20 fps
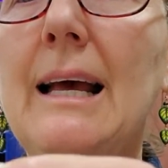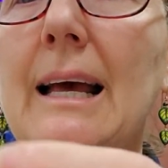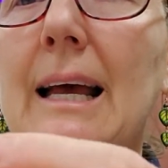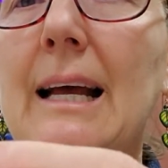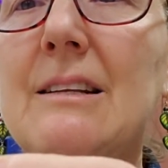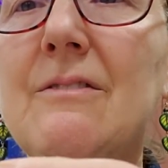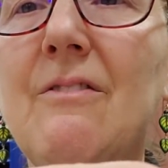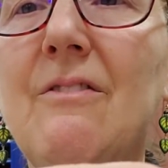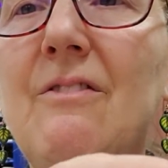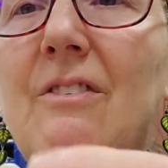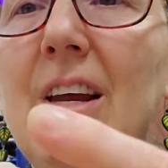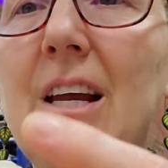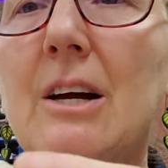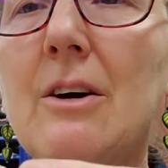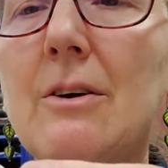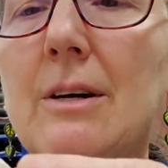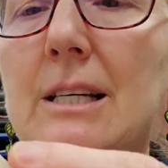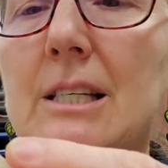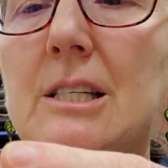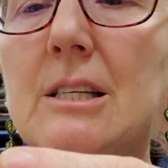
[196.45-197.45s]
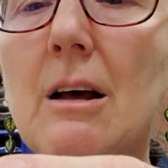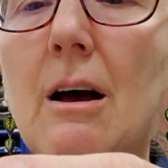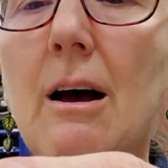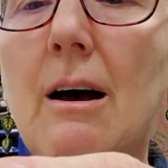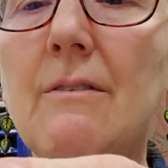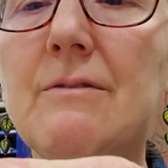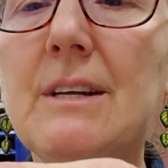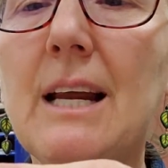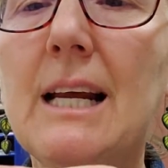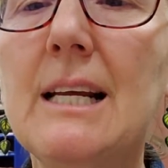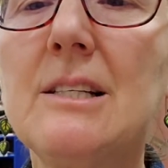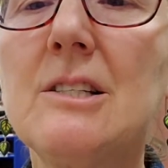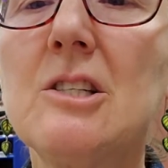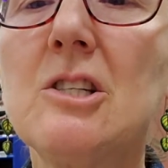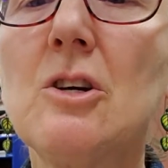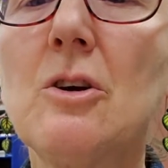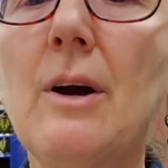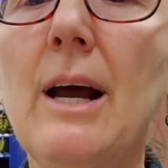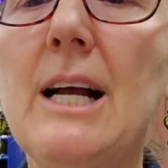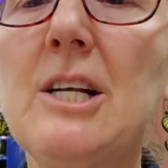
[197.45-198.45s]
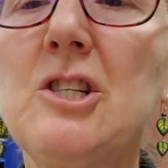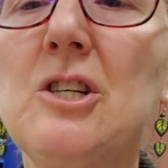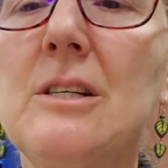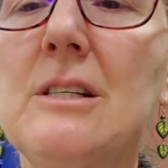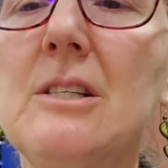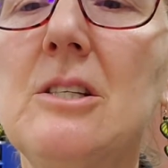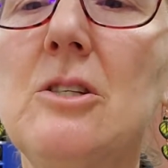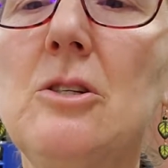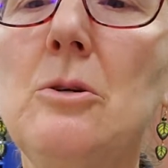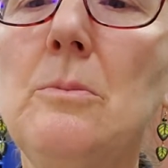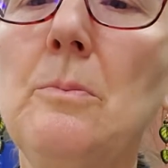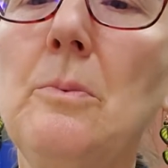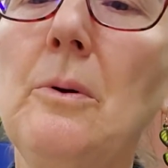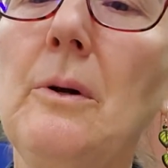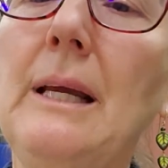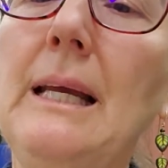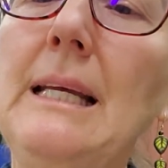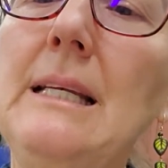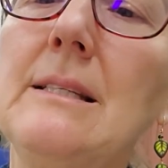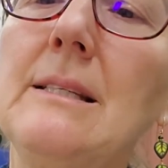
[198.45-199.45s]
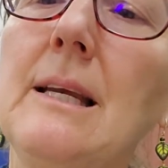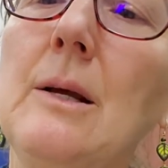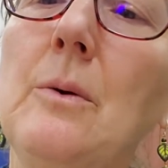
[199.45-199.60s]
It's very soft. I can scratch it super easy